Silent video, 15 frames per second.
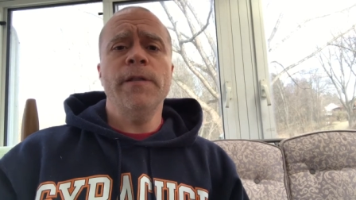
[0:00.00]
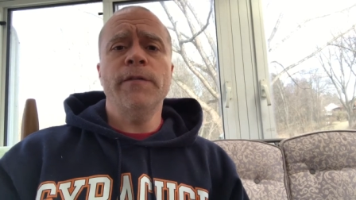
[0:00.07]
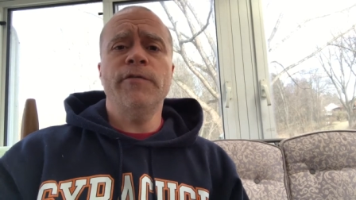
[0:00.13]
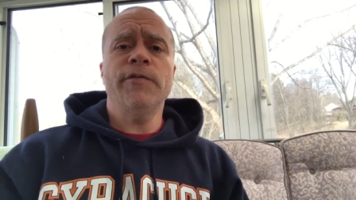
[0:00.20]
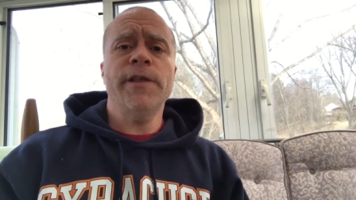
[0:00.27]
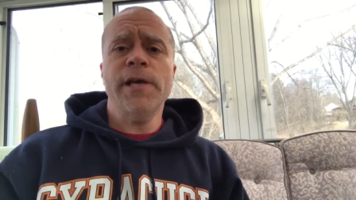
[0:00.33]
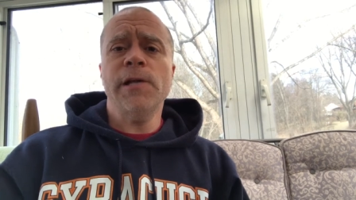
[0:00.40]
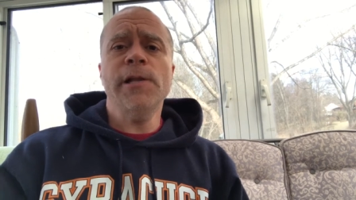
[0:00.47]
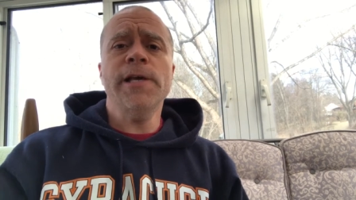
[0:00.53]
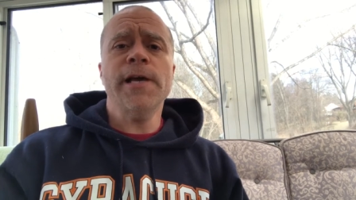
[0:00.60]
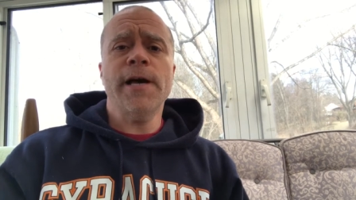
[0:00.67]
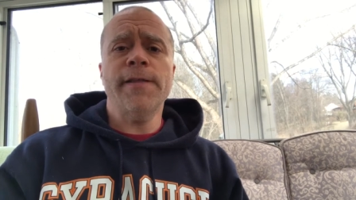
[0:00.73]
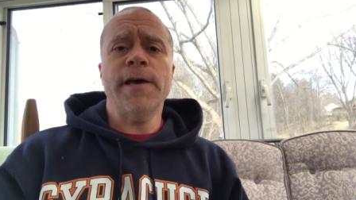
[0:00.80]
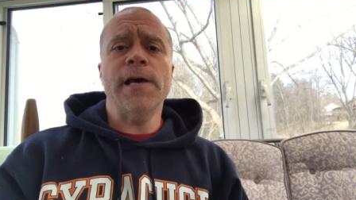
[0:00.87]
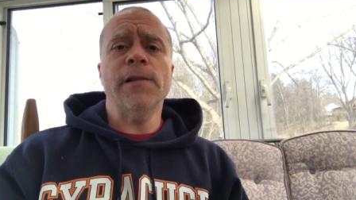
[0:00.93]
And so they
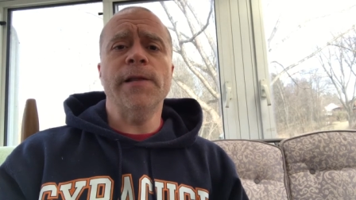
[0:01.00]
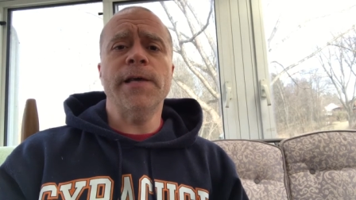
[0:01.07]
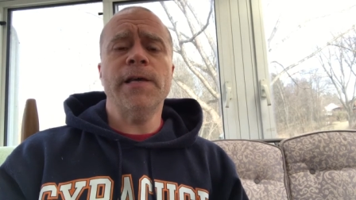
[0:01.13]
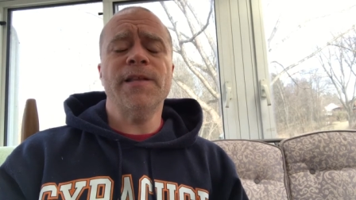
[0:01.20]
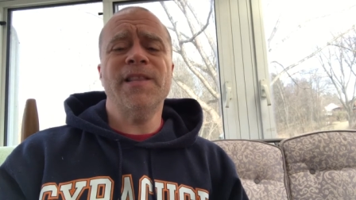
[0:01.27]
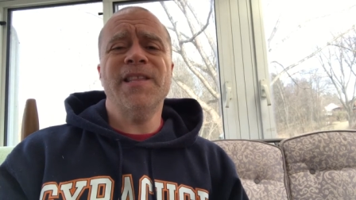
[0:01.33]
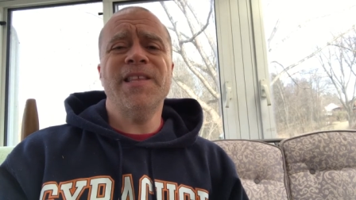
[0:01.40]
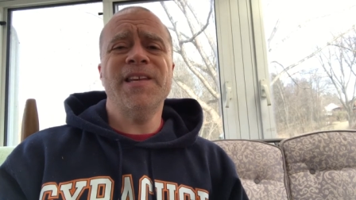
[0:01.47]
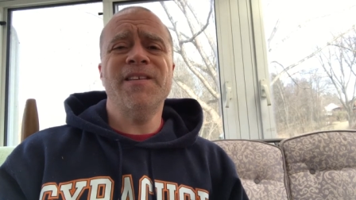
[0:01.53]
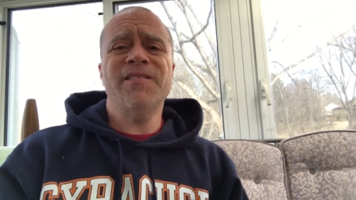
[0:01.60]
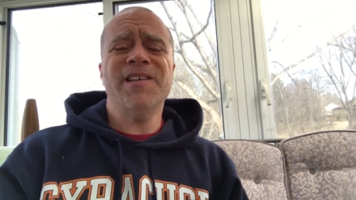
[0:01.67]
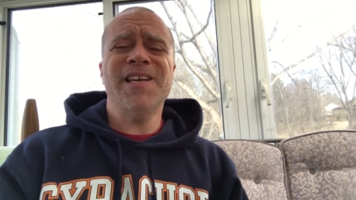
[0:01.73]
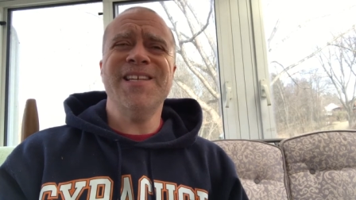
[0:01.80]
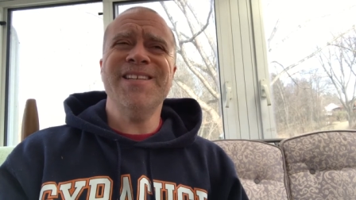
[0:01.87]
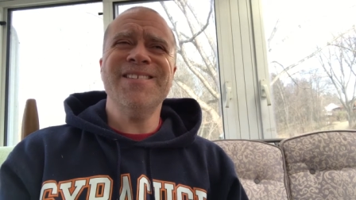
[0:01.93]
click on that link and then they
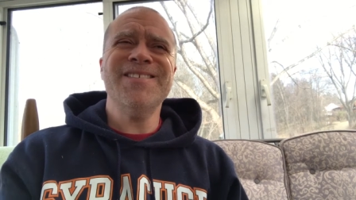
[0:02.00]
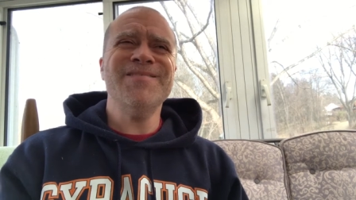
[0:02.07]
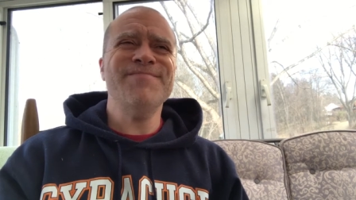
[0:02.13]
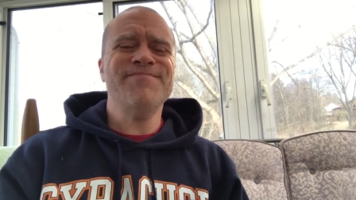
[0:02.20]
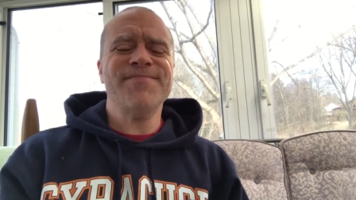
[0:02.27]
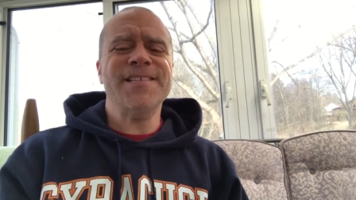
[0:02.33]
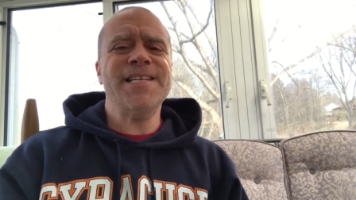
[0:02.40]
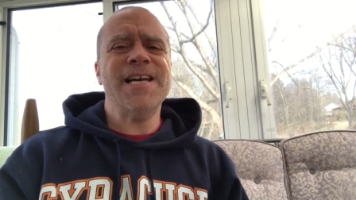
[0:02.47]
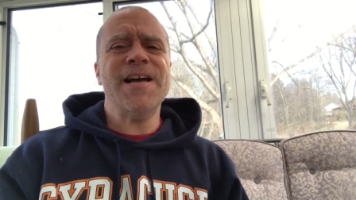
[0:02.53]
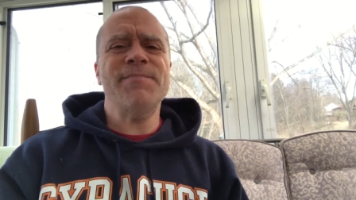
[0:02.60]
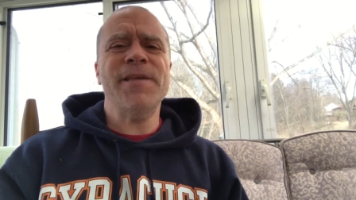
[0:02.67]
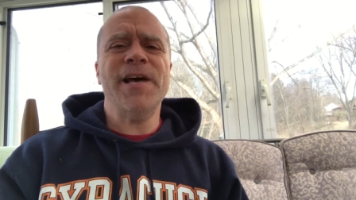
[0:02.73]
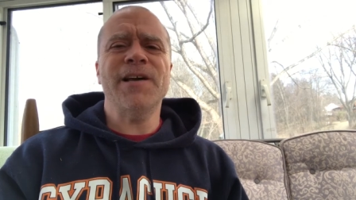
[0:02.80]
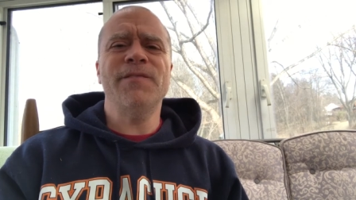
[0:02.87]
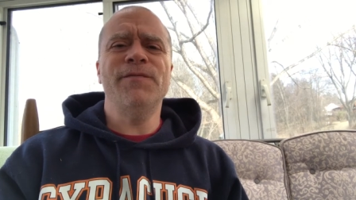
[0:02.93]
decide, no,
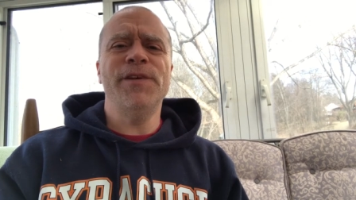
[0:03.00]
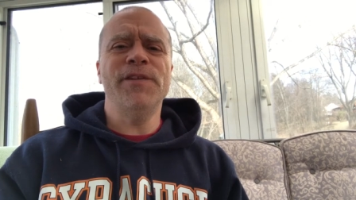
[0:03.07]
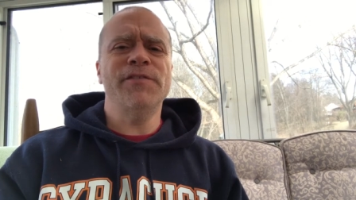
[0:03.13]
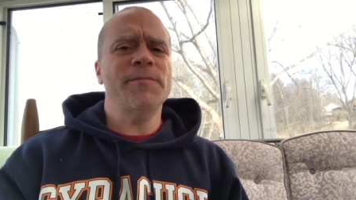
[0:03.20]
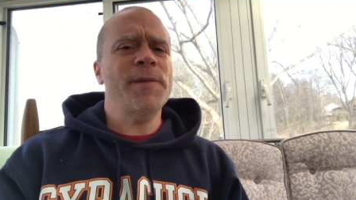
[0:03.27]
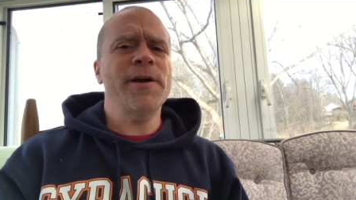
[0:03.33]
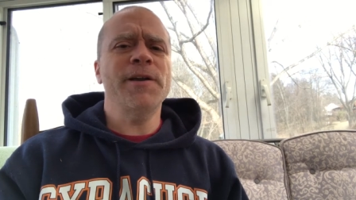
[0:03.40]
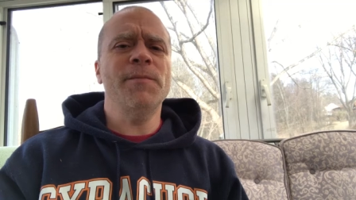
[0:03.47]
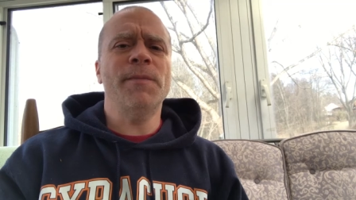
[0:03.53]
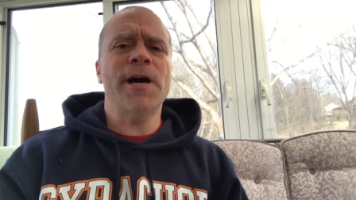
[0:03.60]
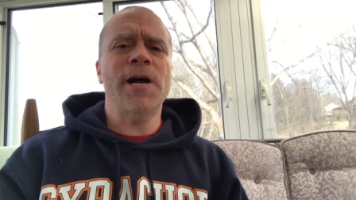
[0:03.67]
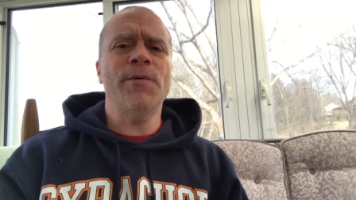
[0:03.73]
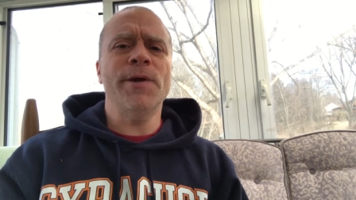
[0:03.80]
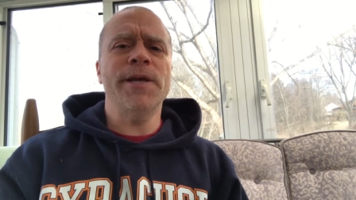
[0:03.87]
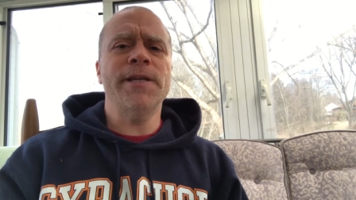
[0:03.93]
I'm not convinced. I'm not going to
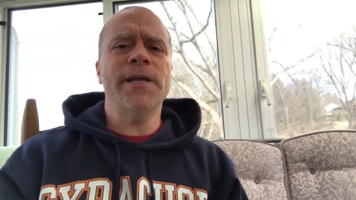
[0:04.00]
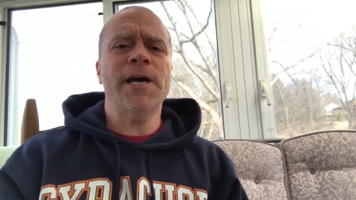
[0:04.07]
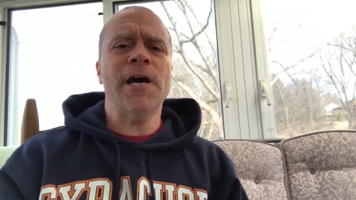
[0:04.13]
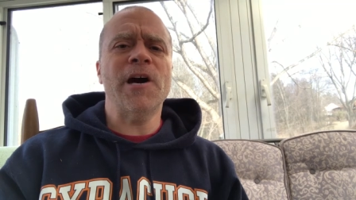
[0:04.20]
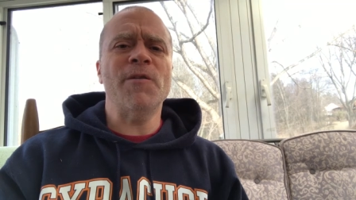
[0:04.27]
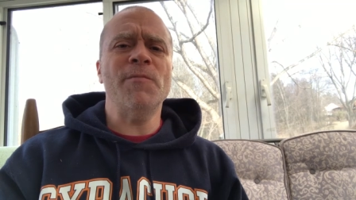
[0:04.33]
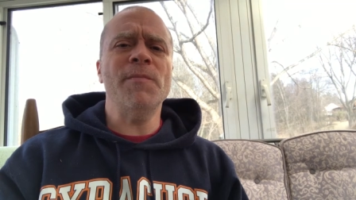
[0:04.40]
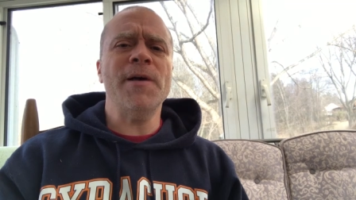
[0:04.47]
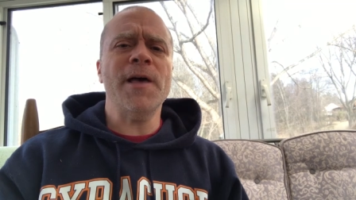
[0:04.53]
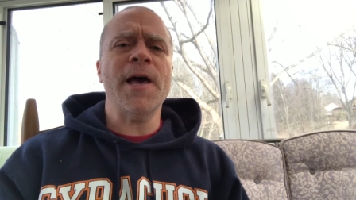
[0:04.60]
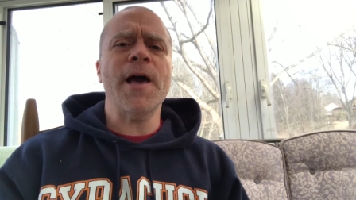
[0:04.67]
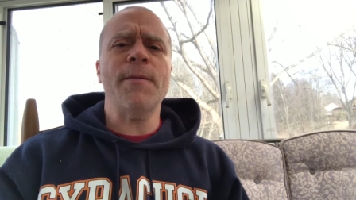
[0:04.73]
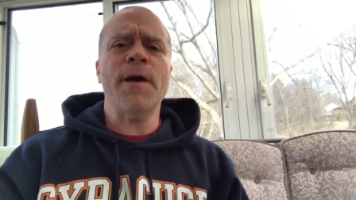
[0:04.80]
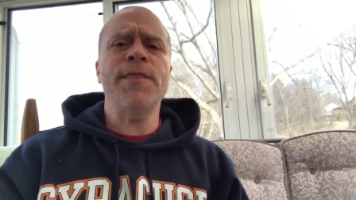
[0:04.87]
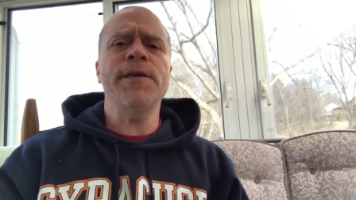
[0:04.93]
buy right now.
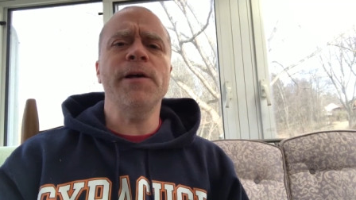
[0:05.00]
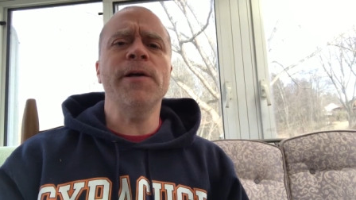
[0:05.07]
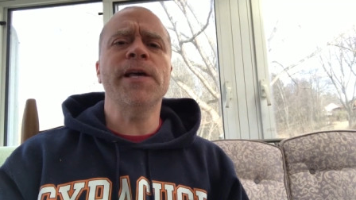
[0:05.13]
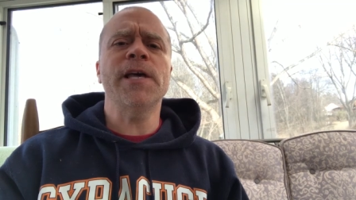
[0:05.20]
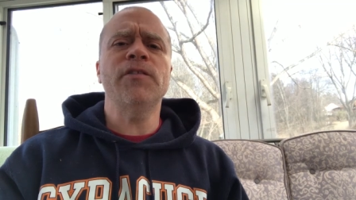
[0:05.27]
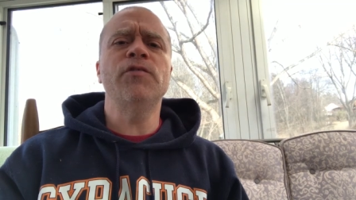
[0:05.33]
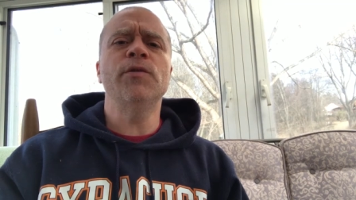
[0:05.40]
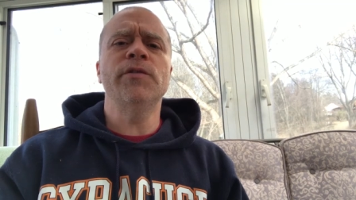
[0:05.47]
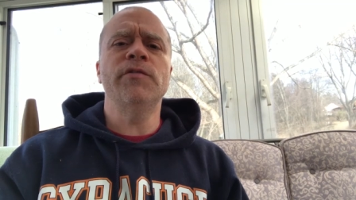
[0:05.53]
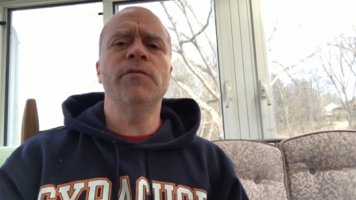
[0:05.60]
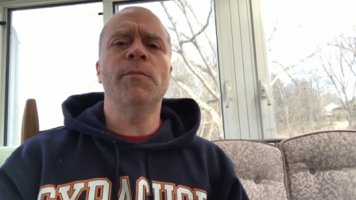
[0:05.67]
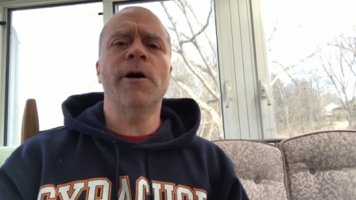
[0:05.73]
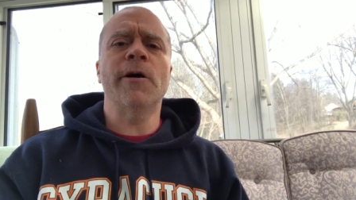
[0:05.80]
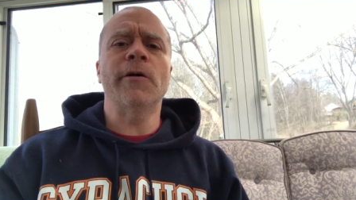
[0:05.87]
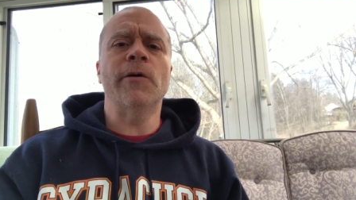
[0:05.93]
I think I'll get to it
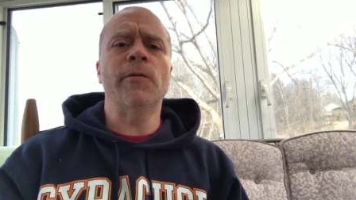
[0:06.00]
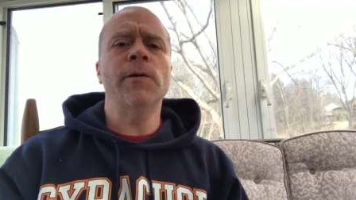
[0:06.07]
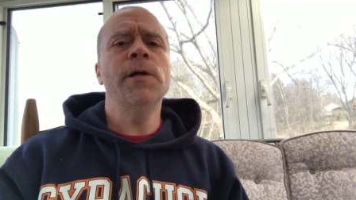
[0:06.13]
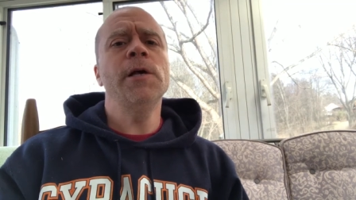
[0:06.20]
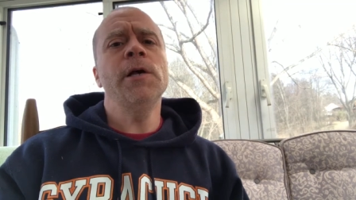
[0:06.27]
tomorrow.